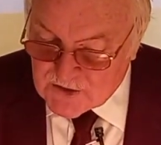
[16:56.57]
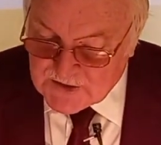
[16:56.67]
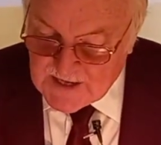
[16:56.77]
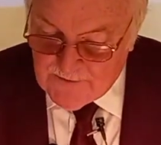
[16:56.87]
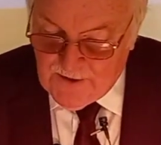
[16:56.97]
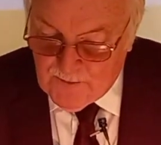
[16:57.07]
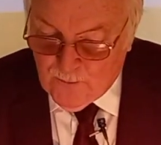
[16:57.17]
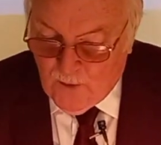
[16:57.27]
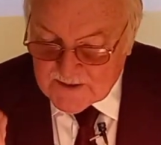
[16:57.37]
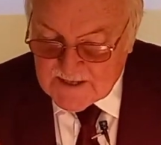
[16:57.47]
give him
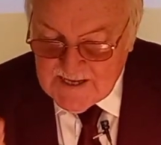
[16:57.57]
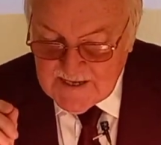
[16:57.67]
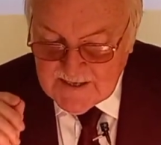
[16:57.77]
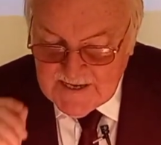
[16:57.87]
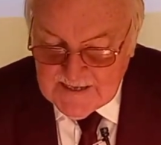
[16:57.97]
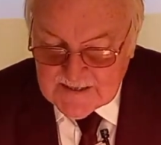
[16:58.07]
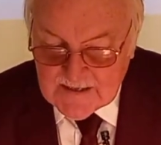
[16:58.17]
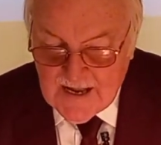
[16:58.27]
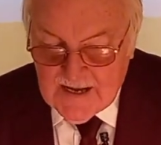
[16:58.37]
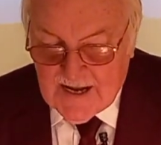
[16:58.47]
what he needed
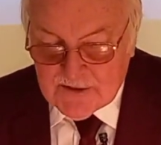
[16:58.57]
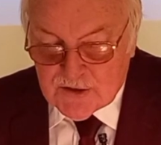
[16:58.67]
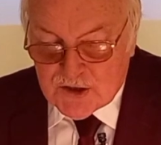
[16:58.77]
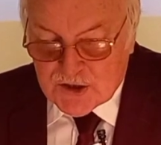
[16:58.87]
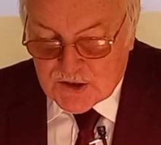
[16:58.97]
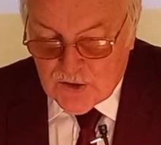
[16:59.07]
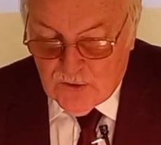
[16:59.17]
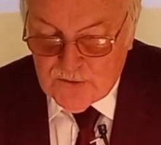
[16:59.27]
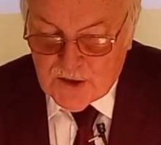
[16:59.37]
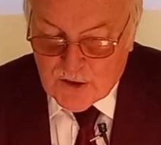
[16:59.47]
and to
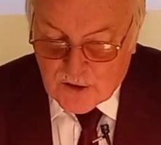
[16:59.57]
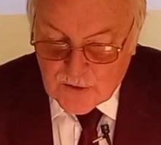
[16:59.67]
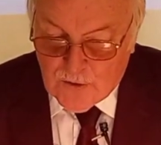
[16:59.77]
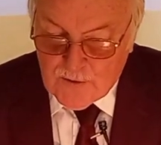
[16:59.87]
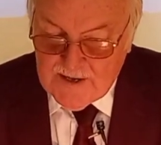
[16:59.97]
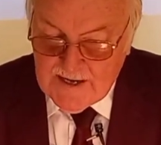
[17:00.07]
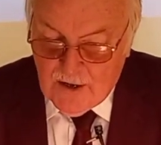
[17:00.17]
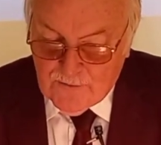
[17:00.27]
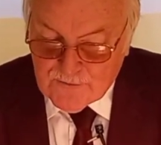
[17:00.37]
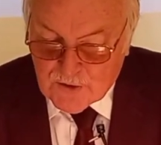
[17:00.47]
show the glory
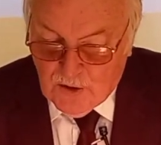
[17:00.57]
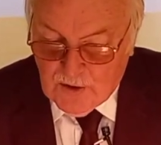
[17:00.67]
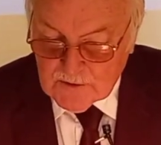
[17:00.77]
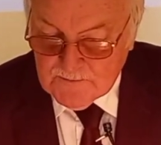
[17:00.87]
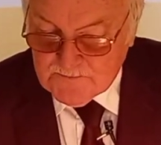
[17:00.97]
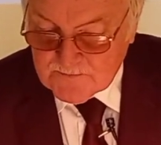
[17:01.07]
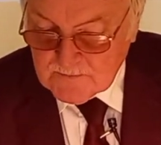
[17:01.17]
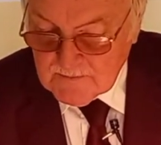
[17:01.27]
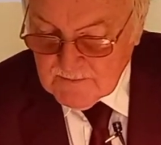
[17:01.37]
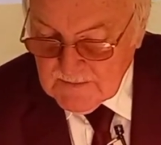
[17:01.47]
of God.
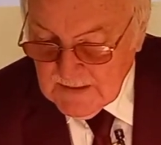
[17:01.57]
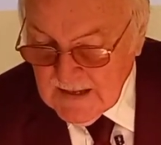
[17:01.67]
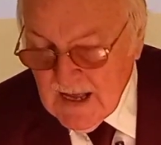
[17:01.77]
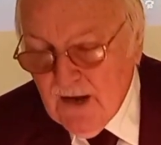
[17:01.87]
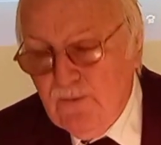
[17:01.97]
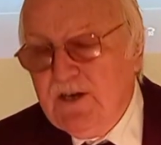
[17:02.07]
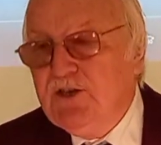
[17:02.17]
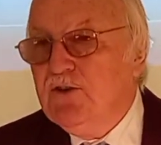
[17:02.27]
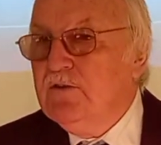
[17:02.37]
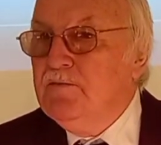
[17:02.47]
We
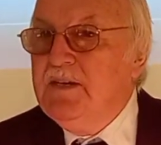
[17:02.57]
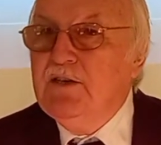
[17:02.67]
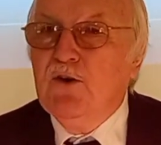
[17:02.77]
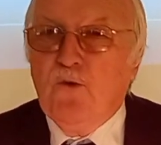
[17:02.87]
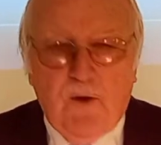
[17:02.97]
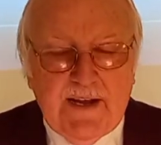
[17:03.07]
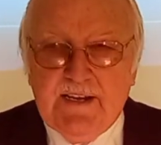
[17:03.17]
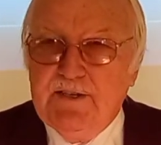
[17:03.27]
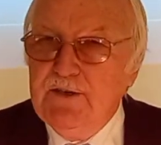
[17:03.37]
shouldn't be quick to